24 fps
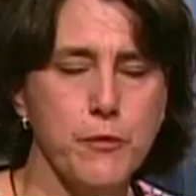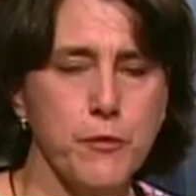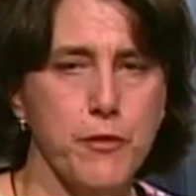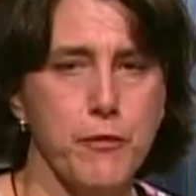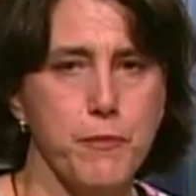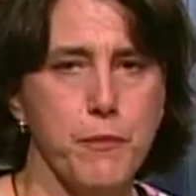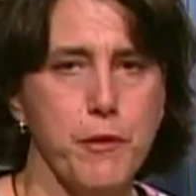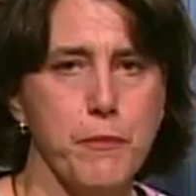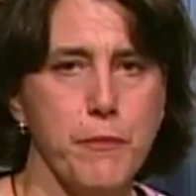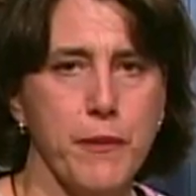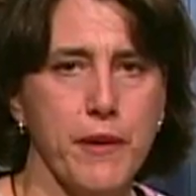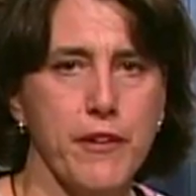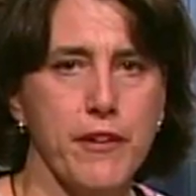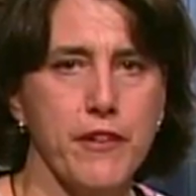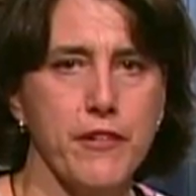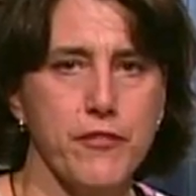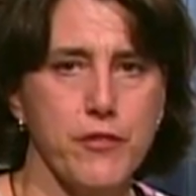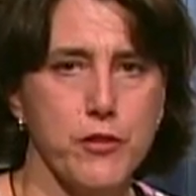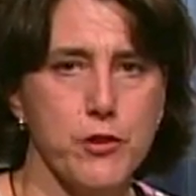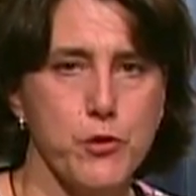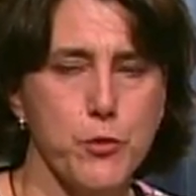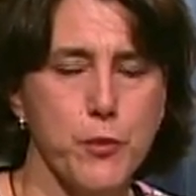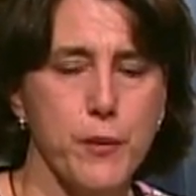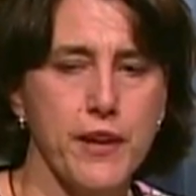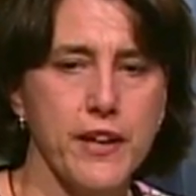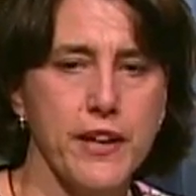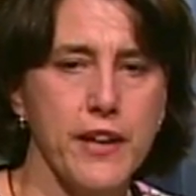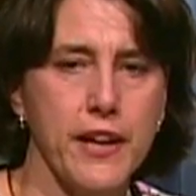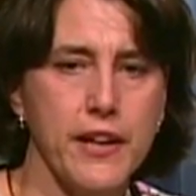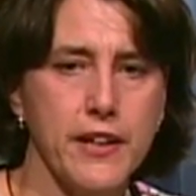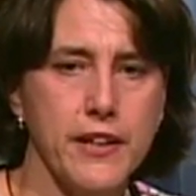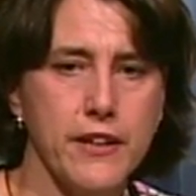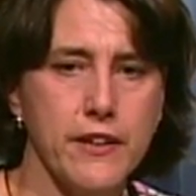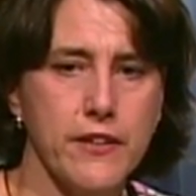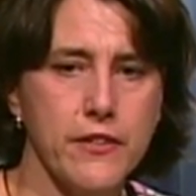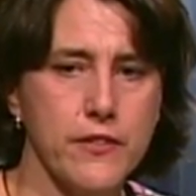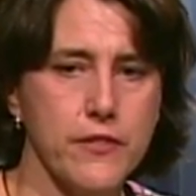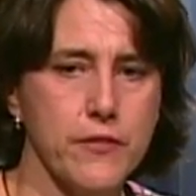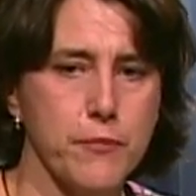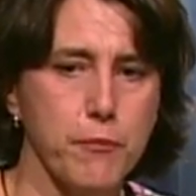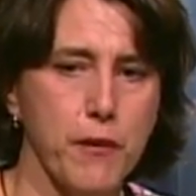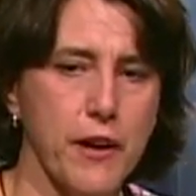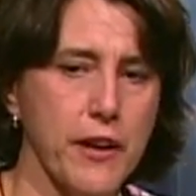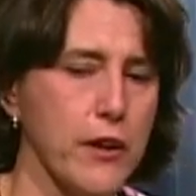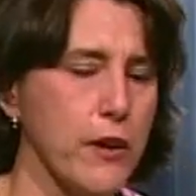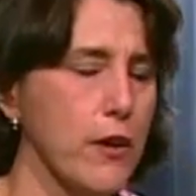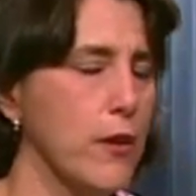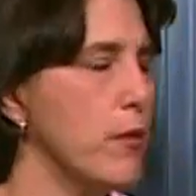We've been married for 28 years.
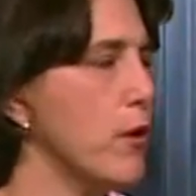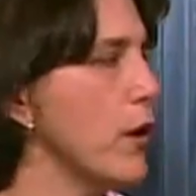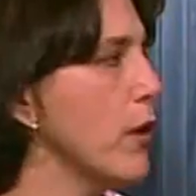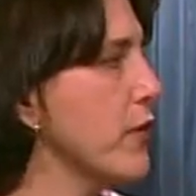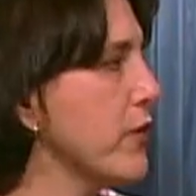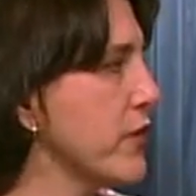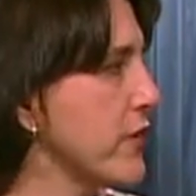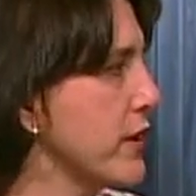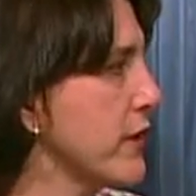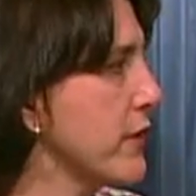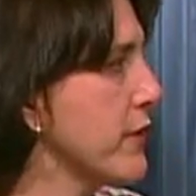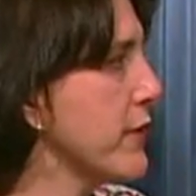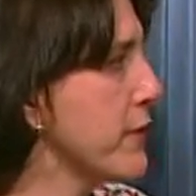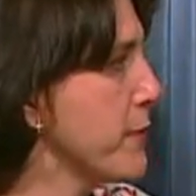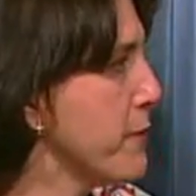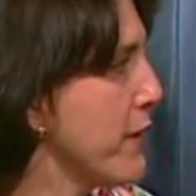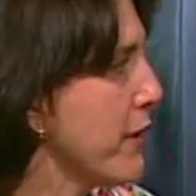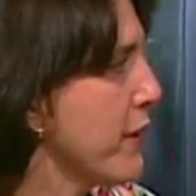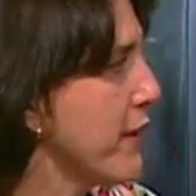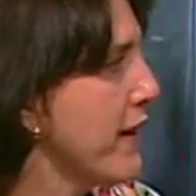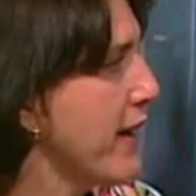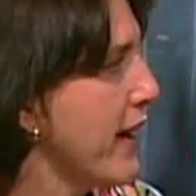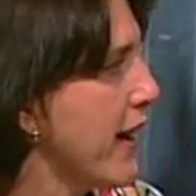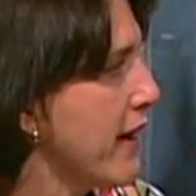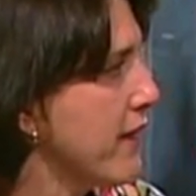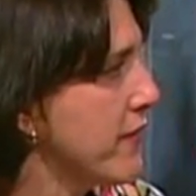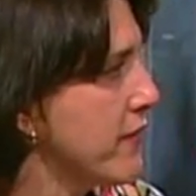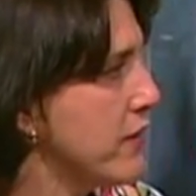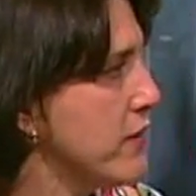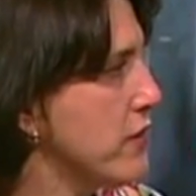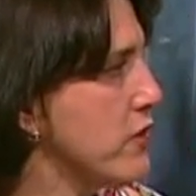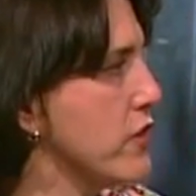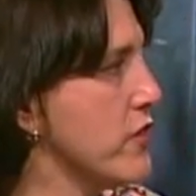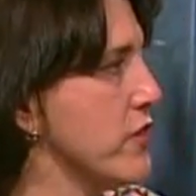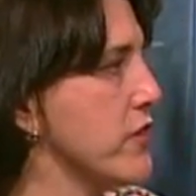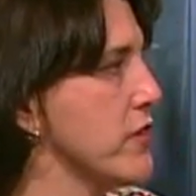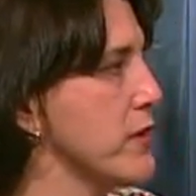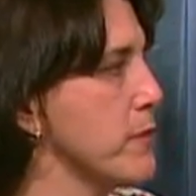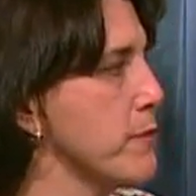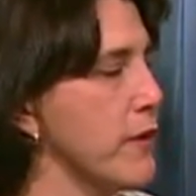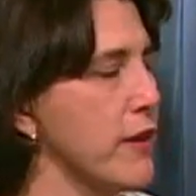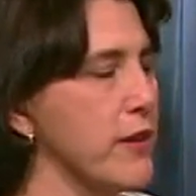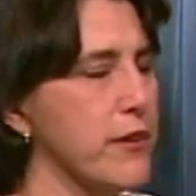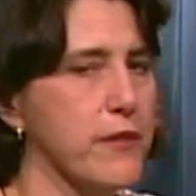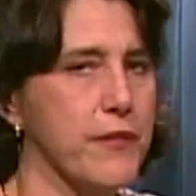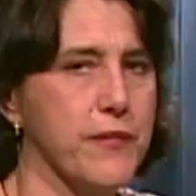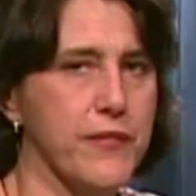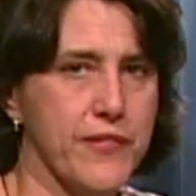My co-host here is Mary Hassan. She's the
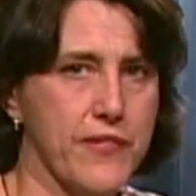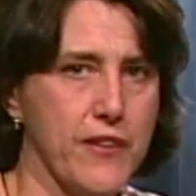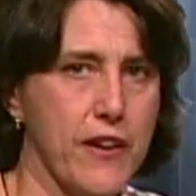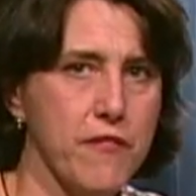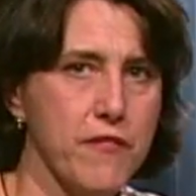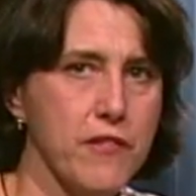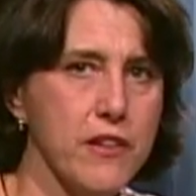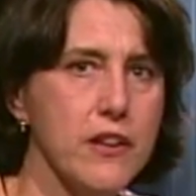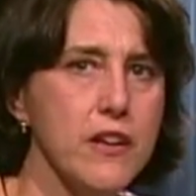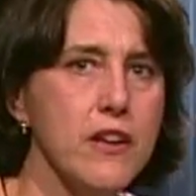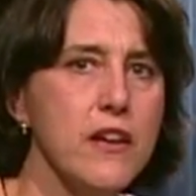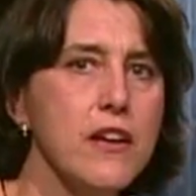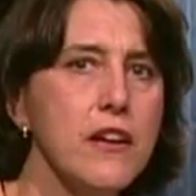mother of 7